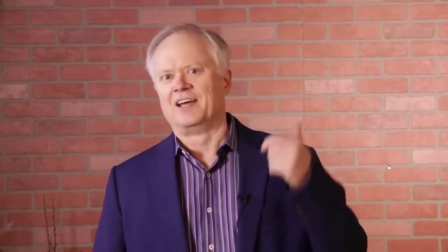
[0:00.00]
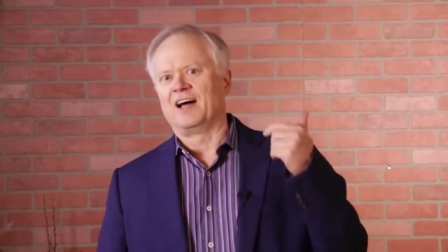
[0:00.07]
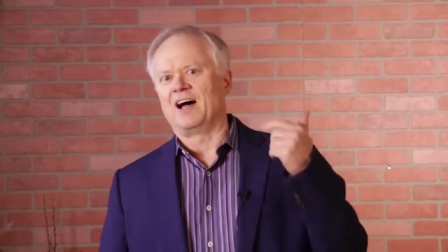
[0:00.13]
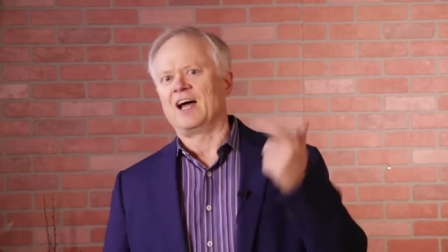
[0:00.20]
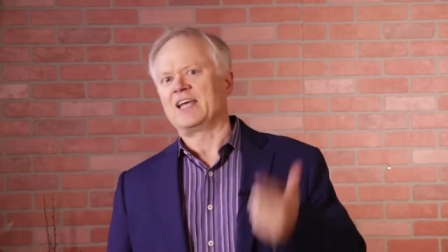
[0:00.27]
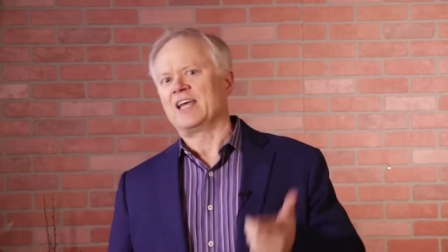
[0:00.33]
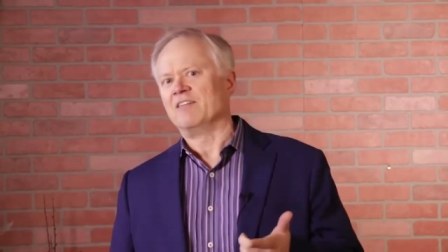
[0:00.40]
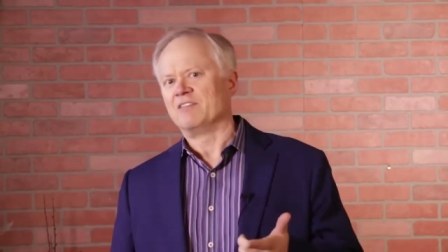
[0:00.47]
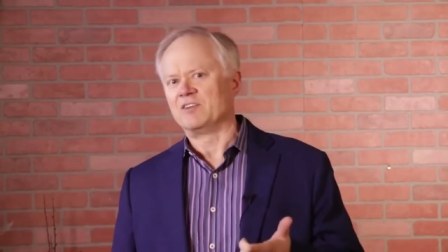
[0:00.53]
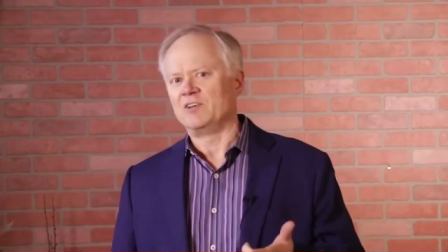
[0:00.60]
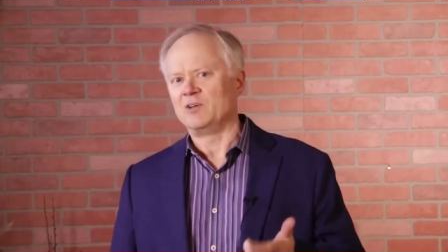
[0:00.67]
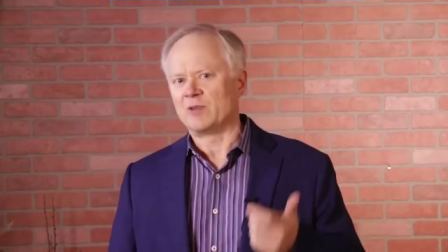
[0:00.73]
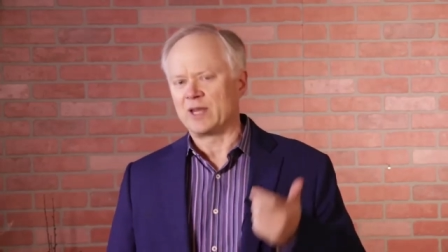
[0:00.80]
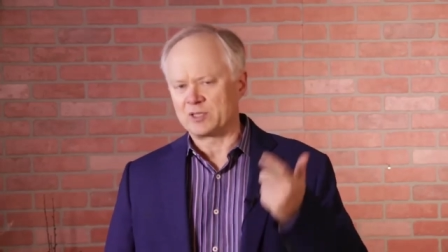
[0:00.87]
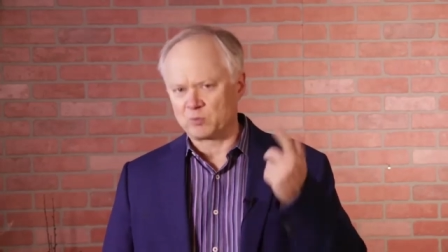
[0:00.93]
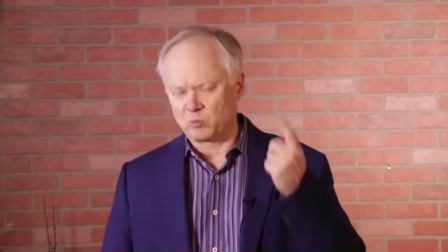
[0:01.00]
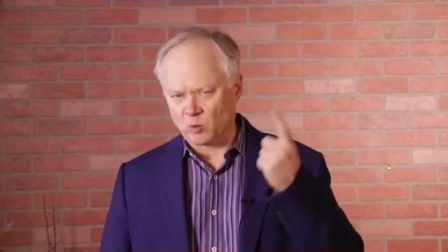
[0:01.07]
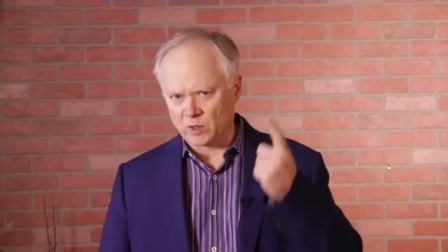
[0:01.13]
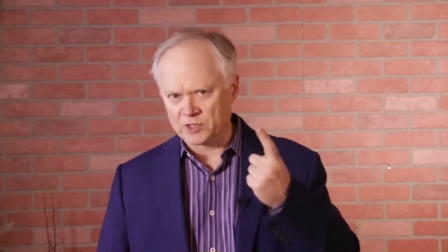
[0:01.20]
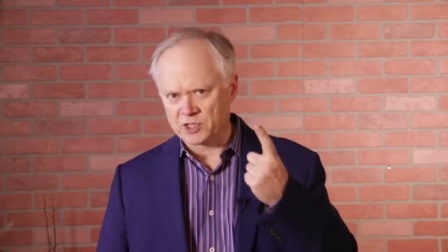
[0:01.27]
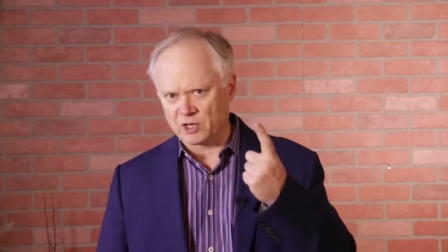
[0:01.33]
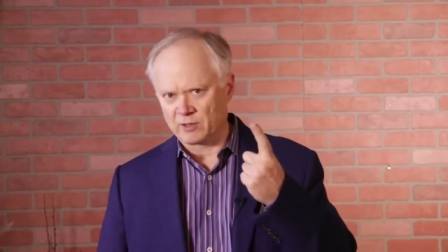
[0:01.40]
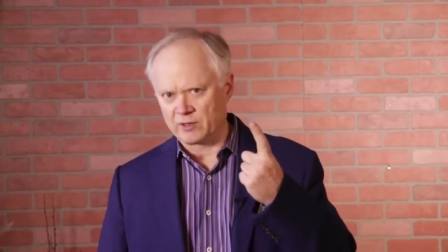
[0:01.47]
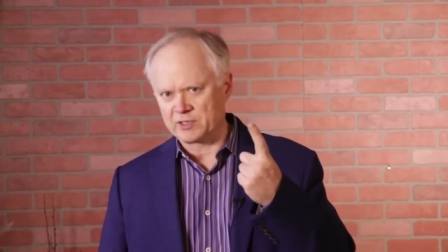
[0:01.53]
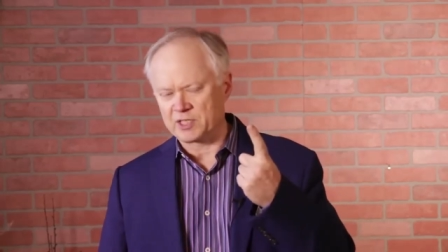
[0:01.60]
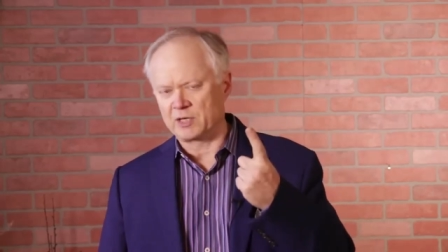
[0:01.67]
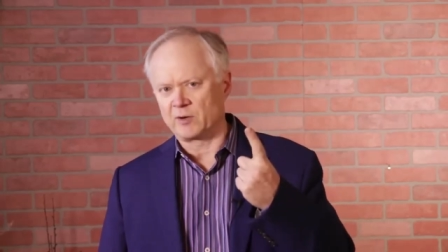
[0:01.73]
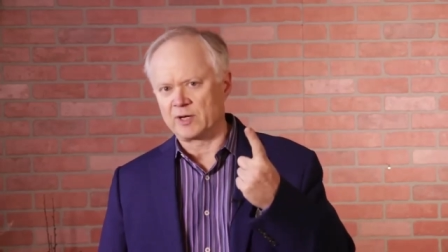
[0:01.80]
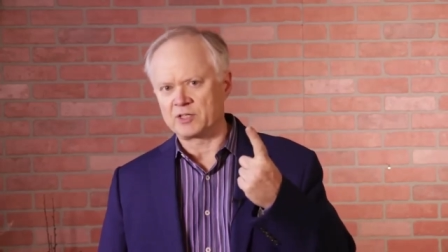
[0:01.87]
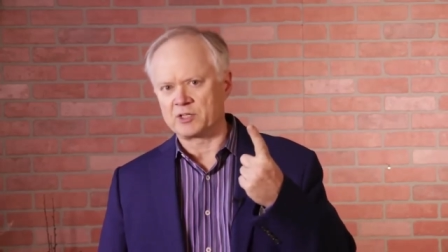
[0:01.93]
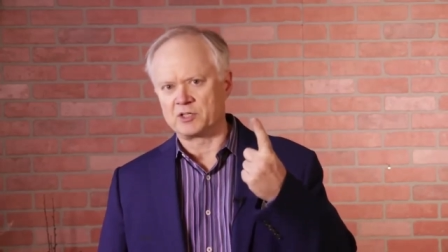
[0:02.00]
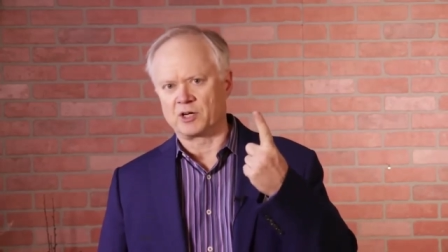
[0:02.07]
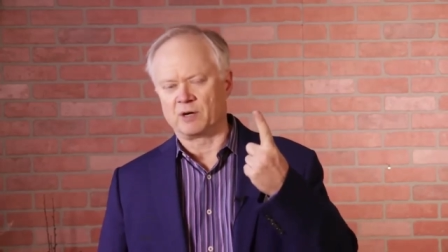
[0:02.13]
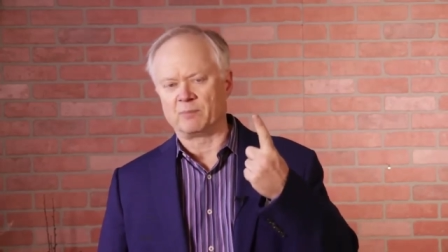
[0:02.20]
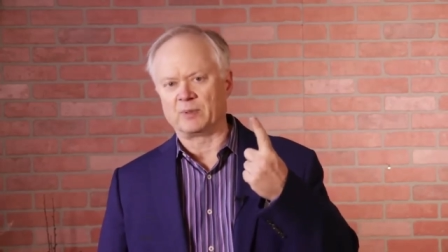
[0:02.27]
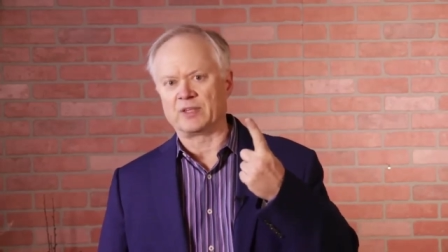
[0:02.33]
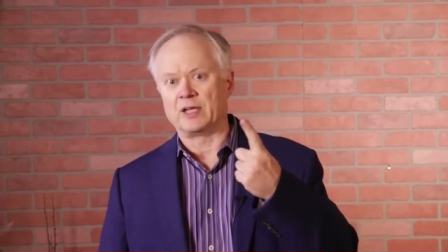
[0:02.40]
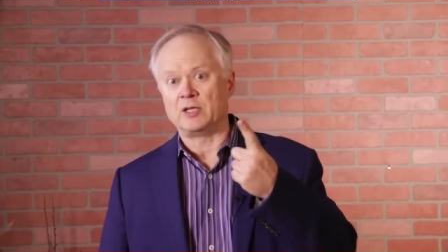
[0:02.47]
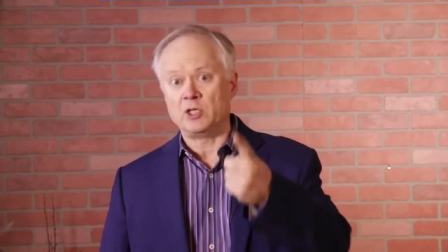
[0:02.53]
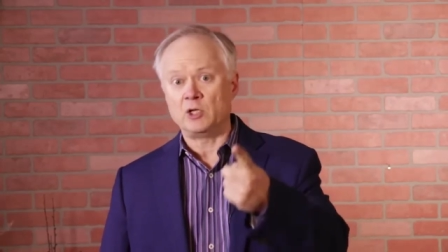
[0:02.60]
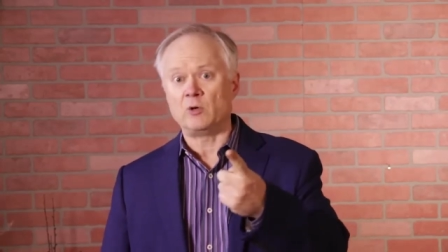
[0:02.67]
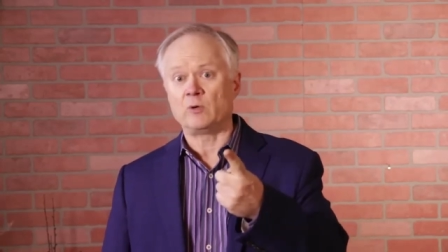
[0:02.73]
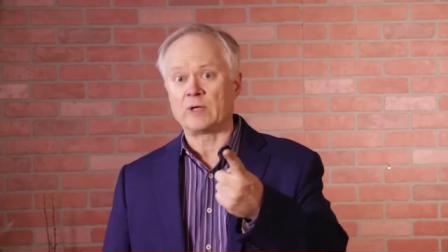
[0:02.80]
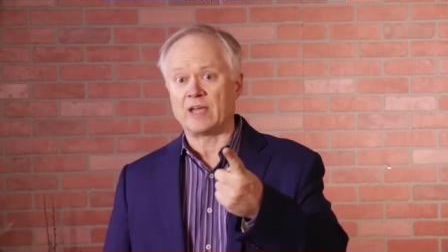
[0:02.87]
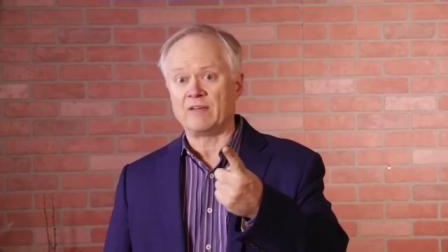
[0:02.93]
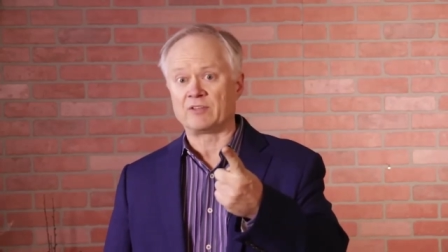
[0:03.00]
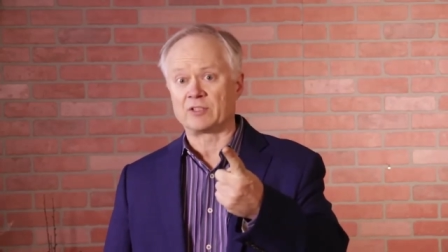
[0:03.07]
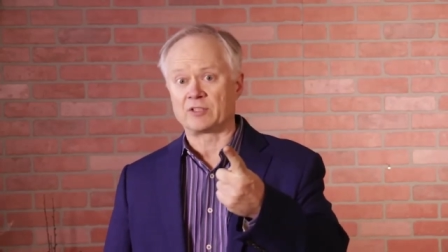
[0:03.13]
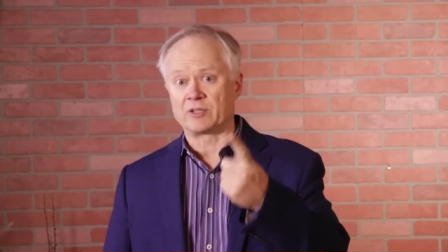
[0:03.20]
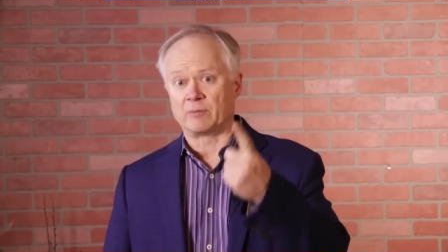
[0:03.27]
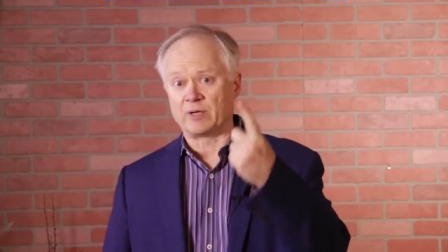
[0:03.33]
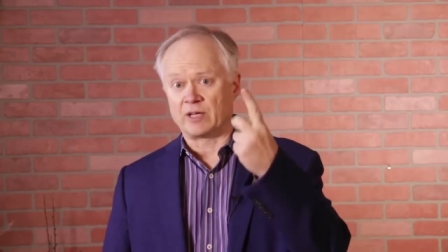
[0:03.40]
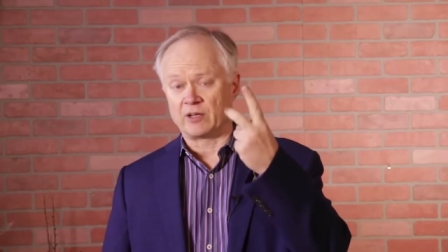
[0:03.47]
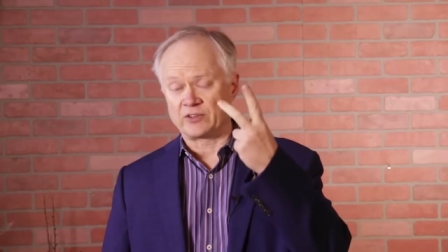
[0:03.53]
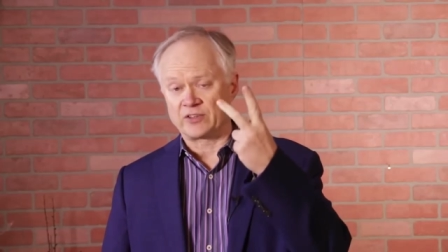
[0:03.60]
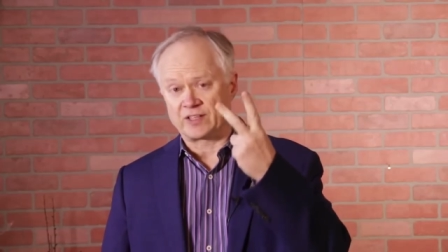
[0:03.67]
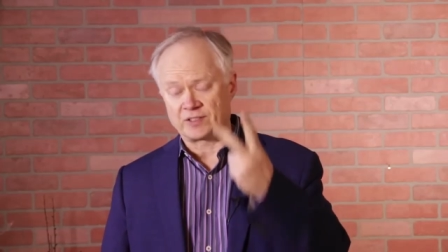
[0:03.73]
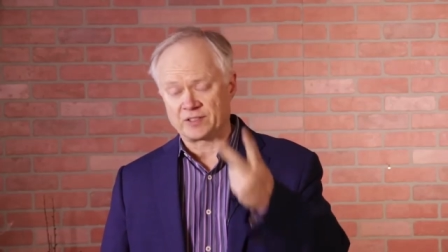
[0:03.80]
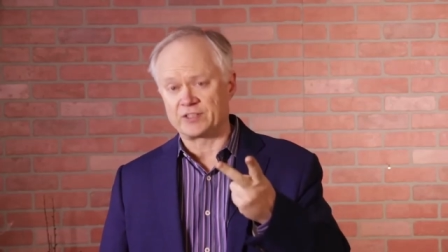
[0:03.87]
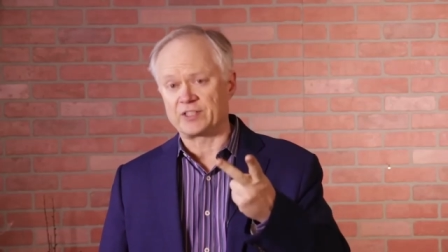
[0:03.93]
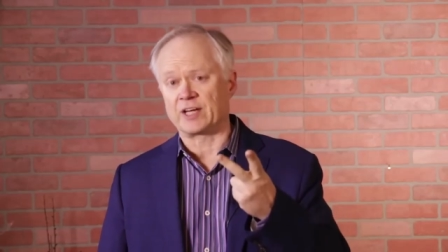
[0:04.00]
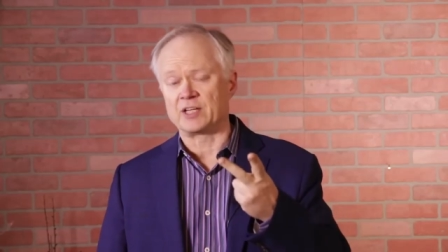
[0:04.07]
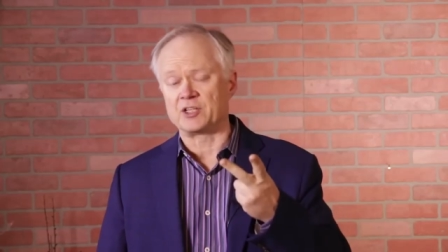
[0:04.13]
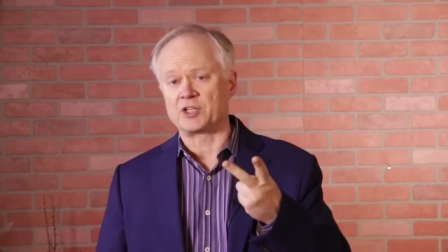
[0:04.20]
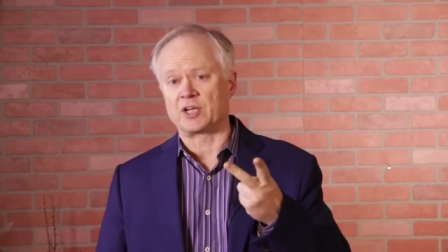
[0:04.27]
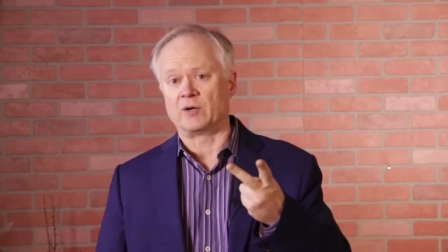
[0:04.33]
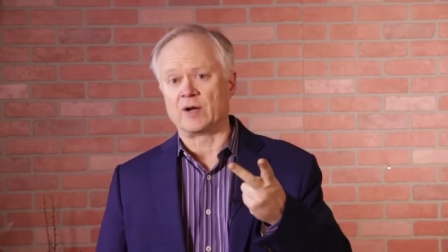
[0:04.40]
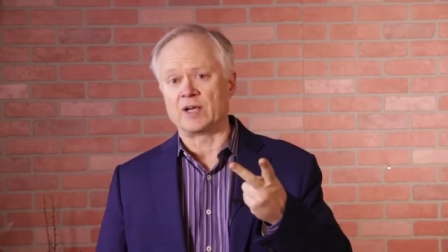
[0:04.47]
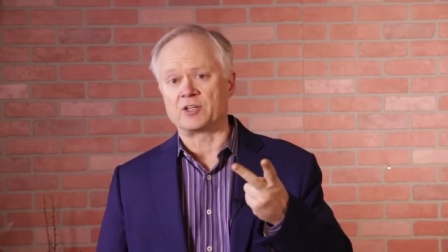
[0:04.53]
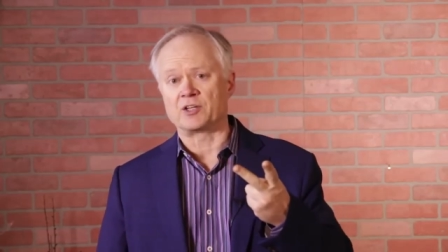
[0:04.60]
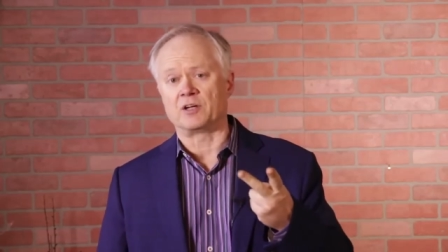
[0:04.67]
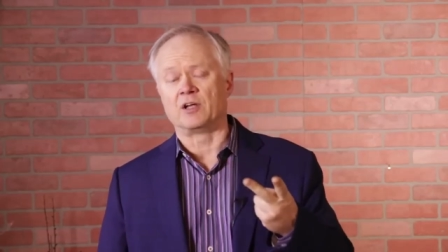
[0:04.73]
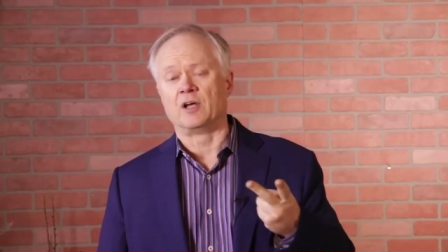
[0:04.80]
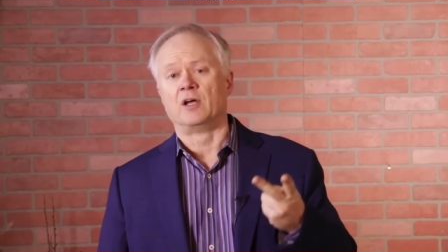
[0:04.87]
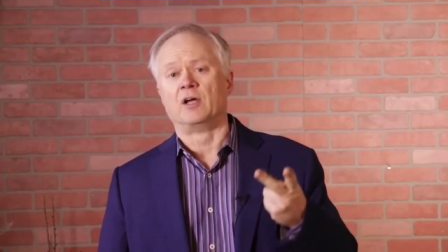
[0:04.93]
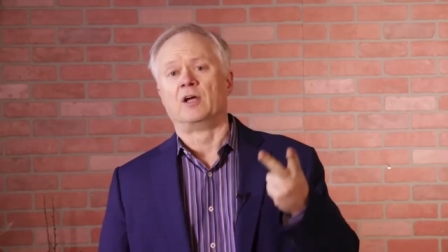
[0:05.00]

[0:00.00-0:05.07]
I gave it to you. That's one generation jump. But then you gave it to somebody else. That's a second generation.